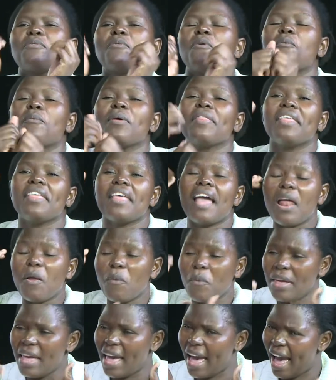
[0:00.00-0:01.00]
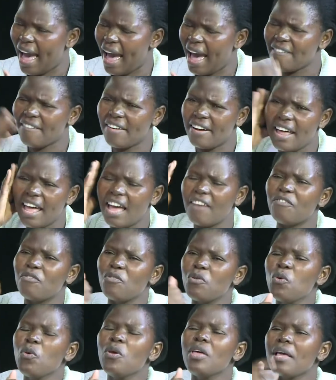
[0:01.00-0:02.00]
But we did a number
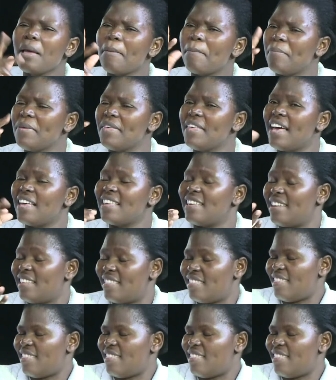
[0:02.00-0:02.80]
of lobbying,